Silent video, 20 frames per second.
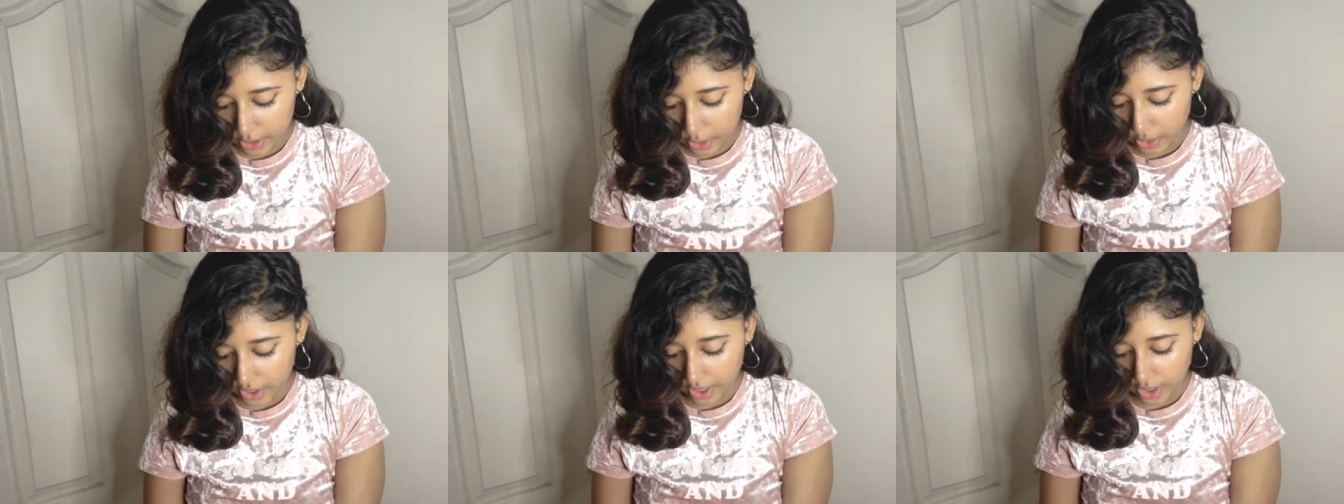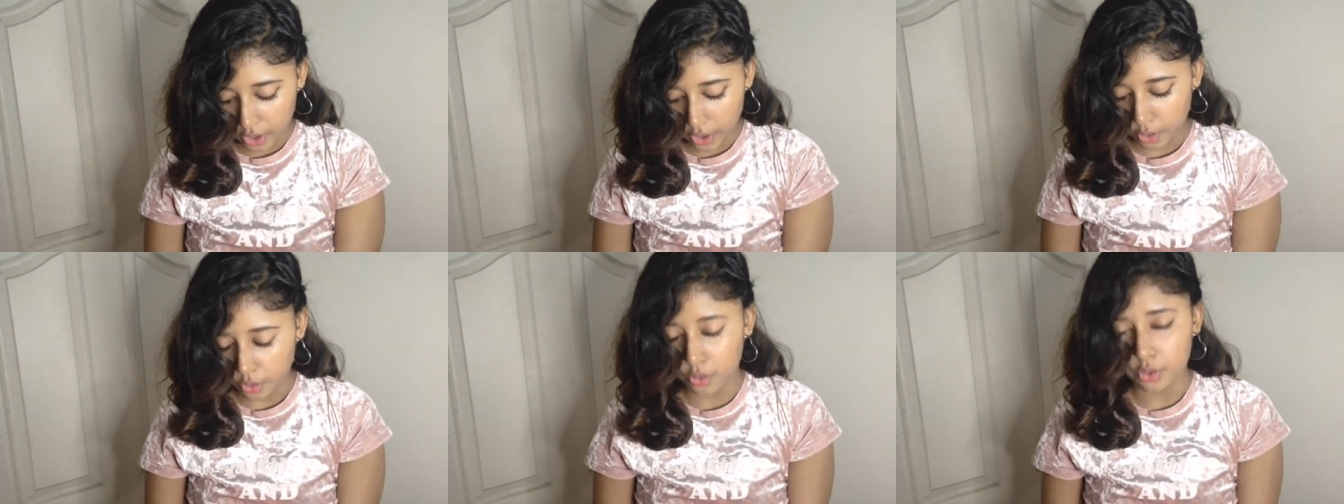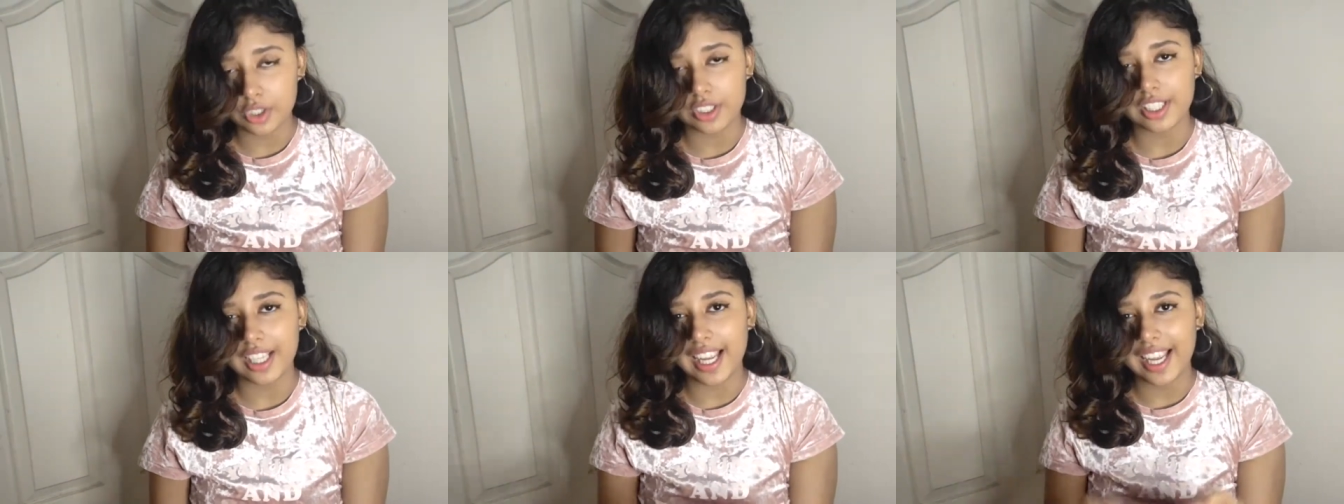You can
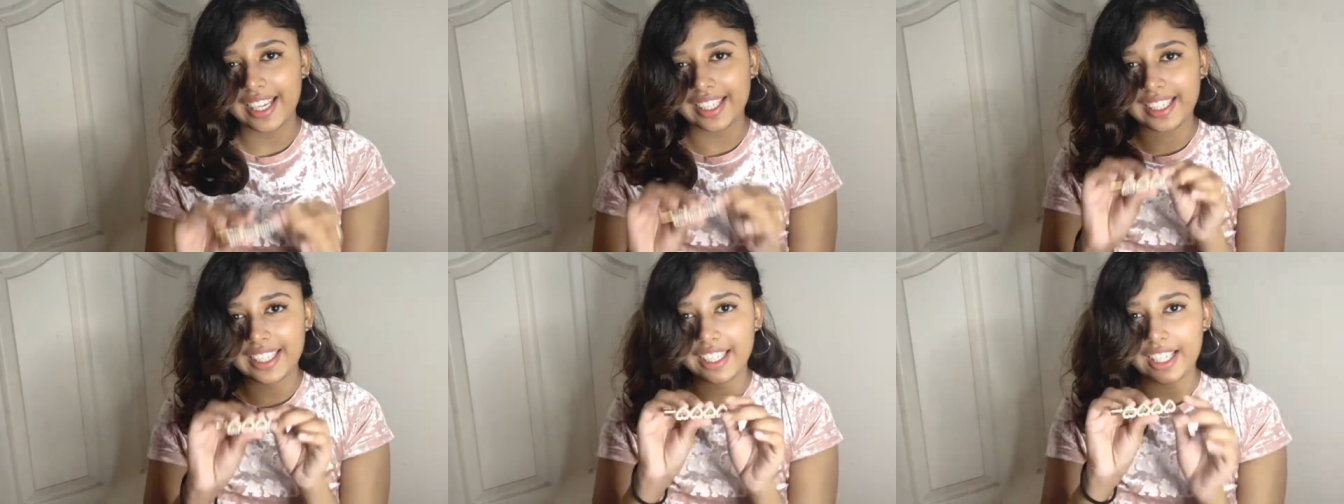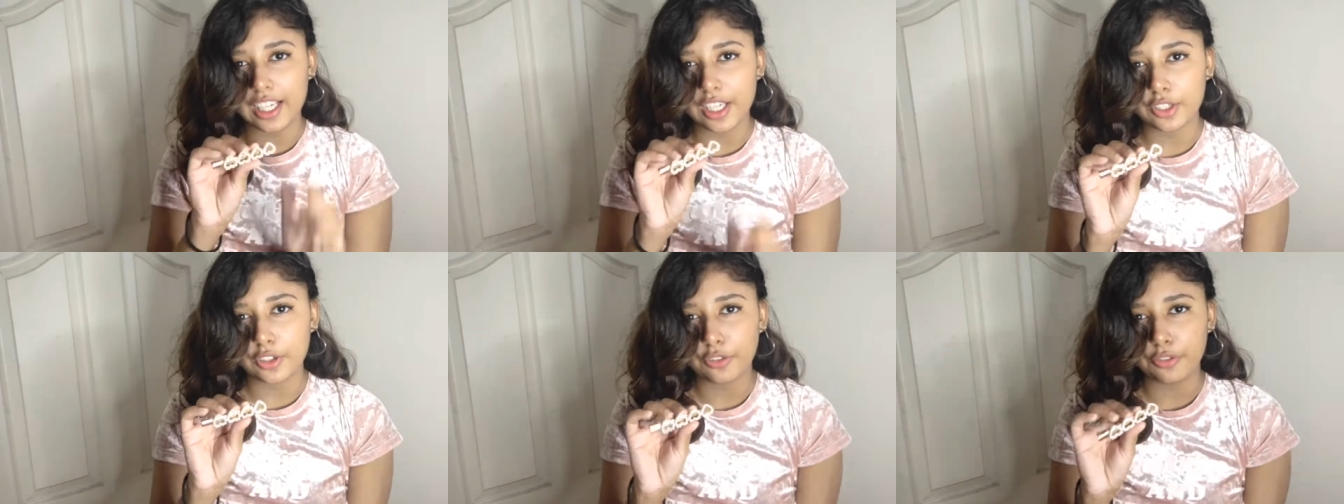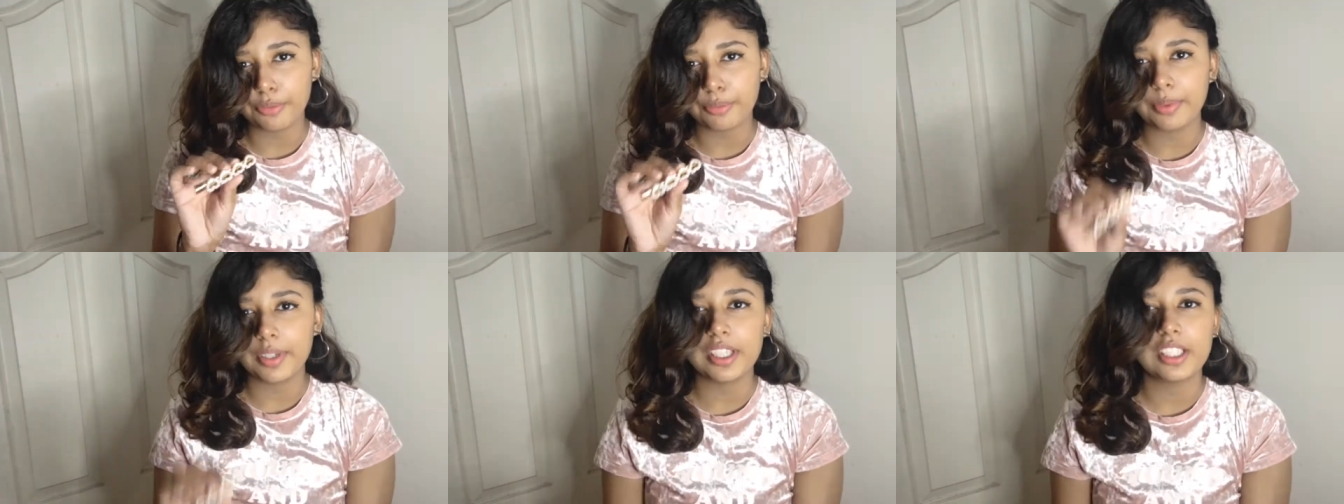use any kind of
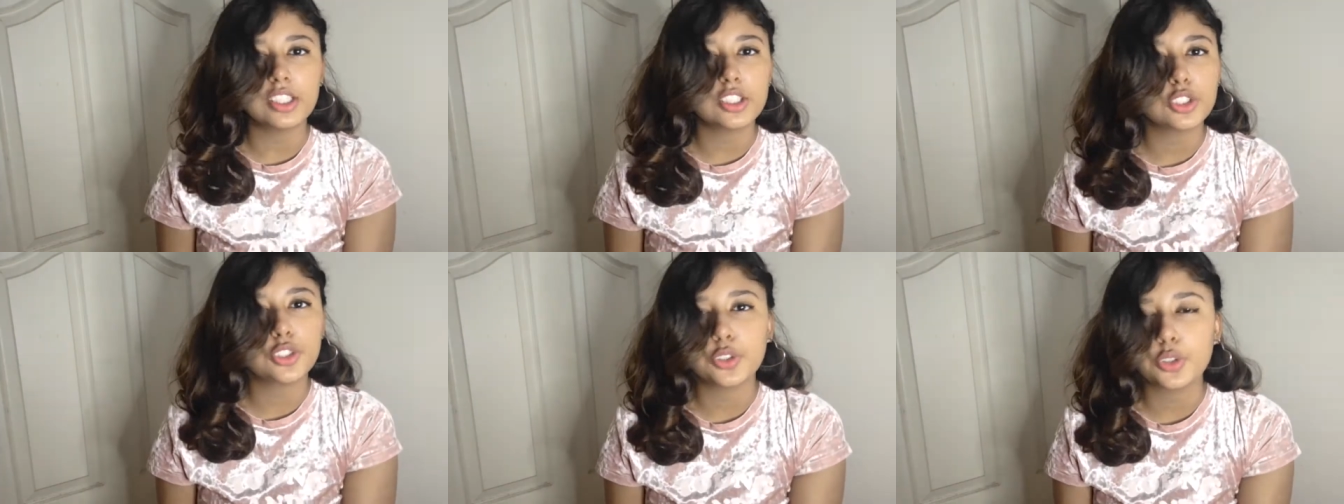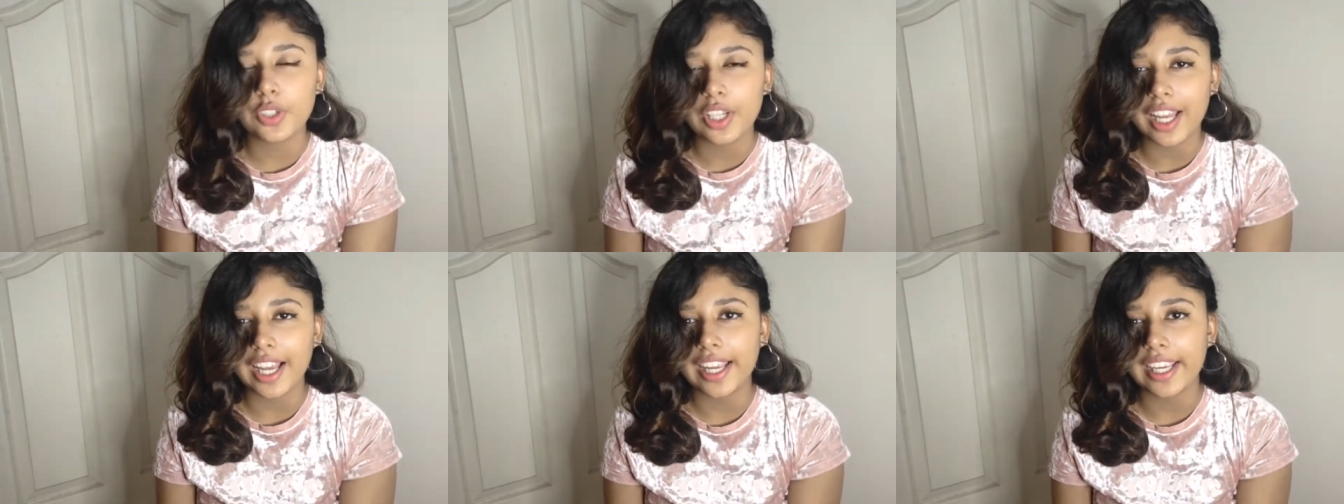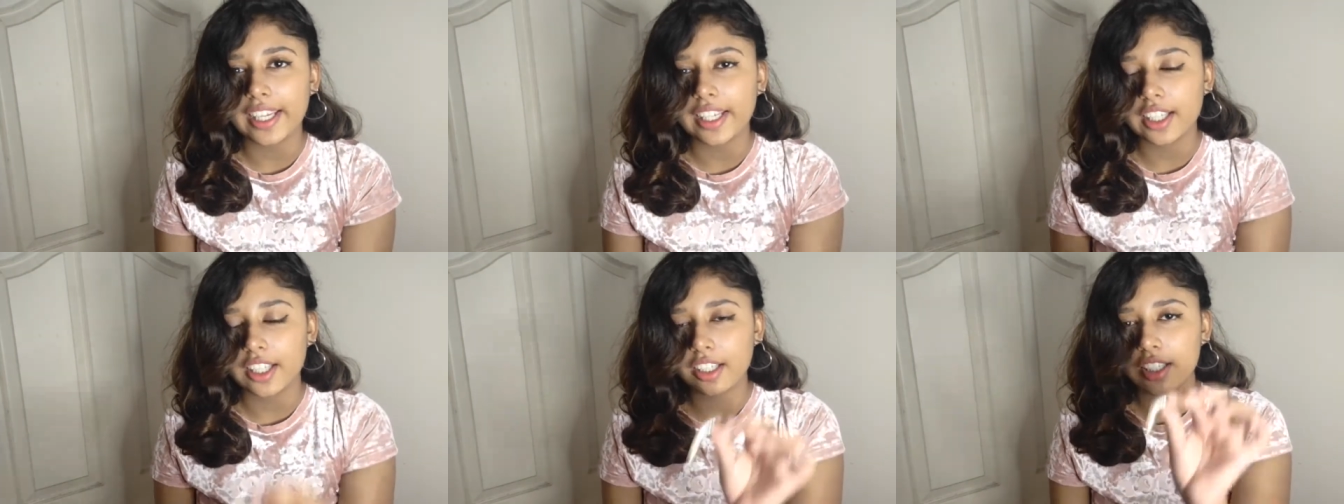pins you
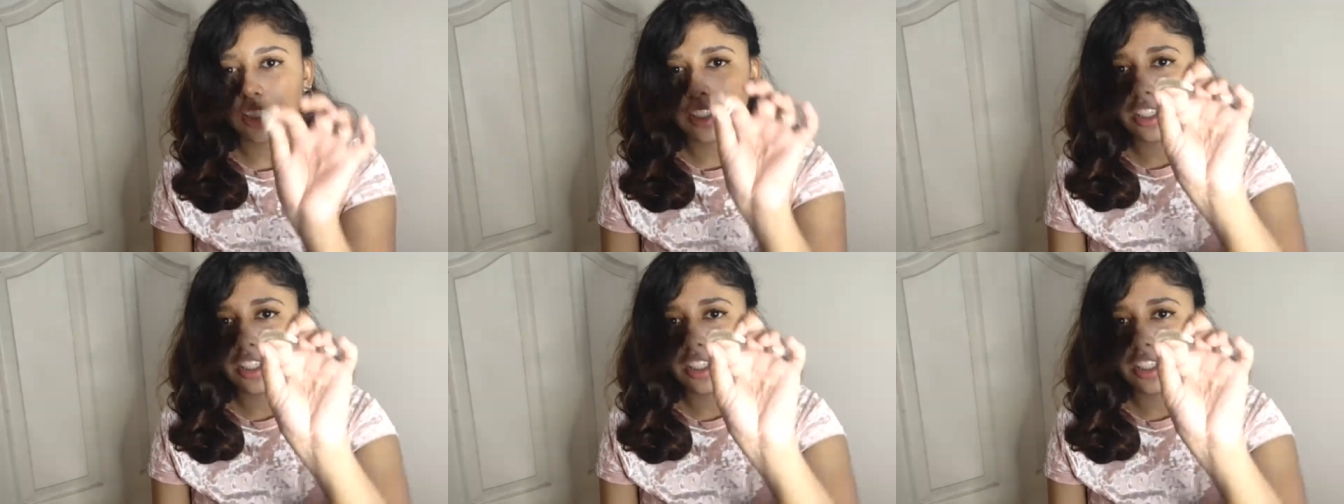like.